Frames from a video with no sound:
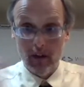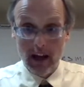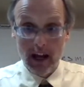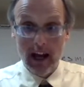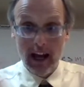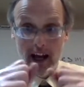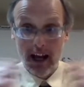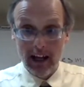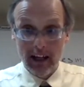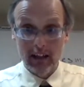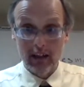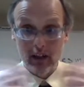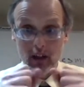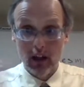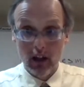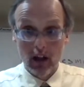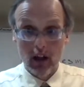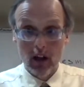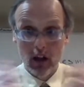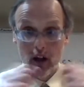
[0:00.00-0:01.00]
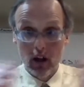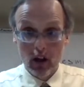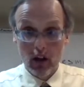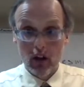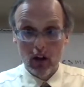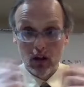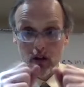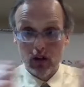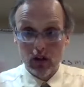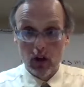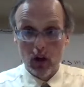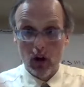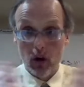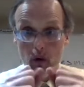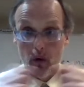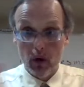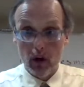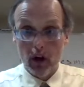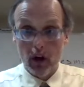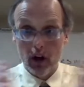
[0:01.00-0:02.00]
Fast,
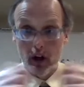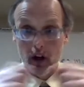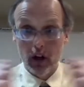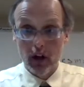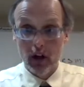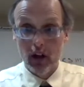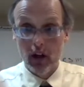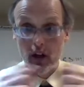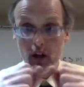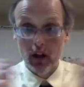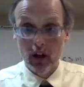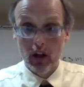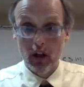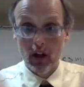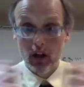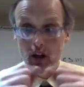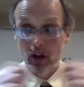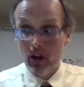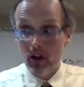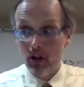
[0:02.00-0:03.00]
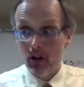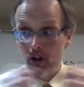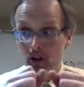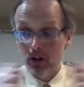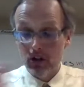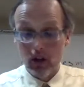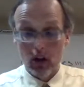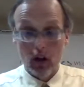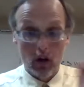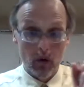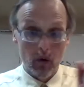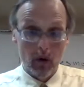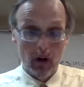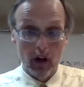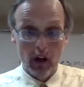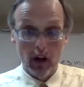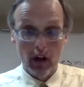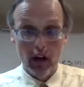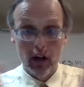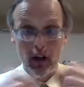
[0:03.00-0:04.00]
slower,
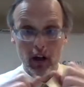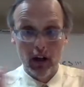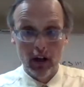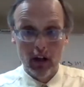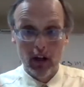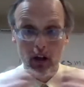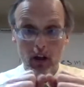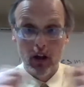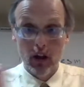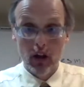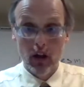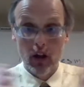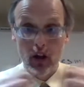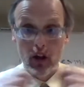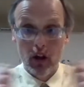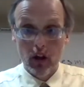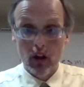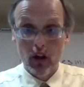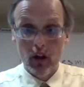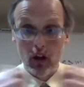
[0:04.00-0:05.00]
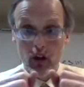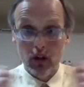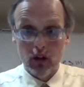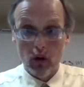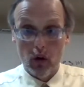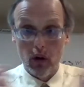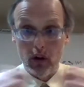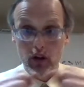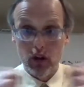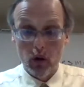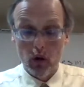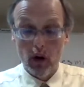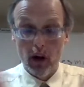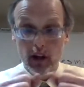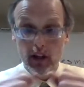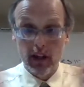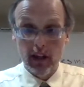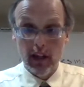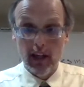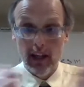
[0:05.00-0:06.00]
slower. So it's
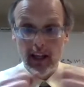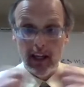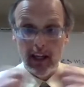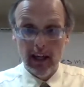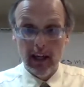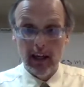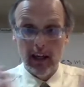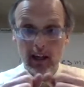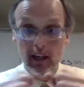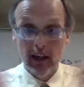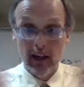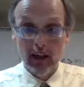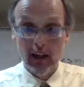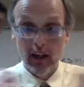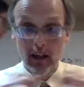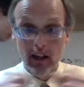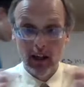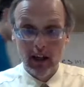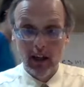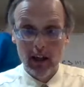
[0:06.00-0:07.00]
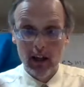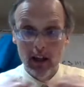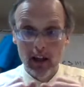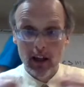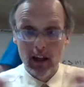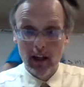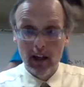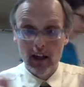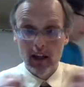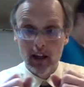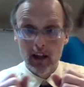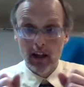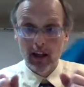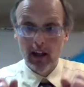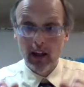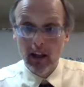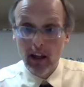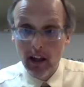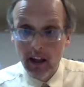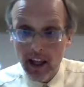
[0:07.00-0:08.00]
going to need
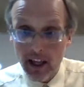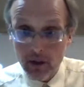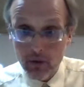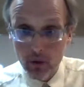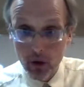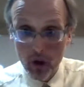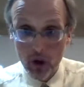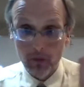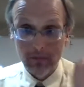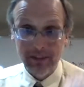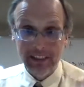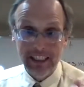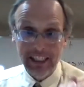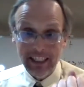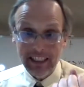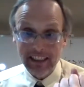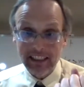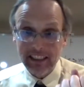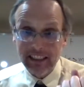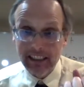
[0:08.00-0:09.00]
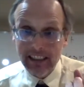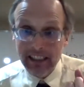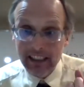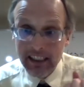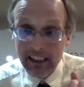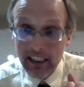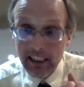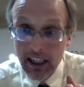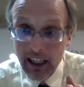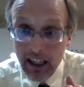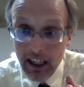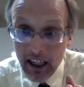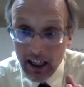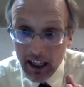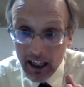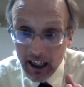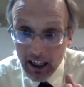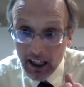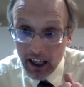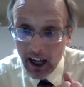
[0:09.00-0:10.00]
less room. Yes.
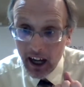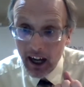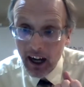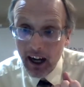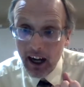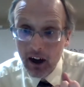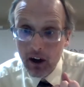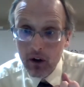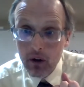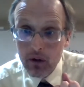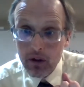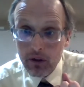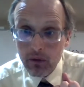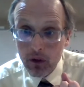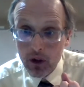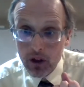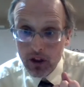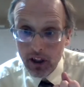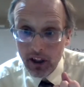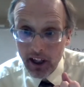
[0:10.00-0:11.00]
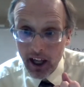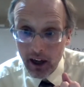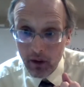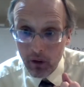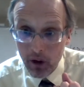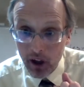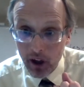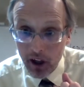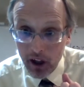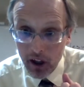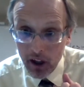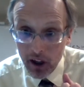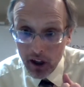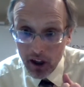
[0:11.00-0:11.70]
Who was first on that one?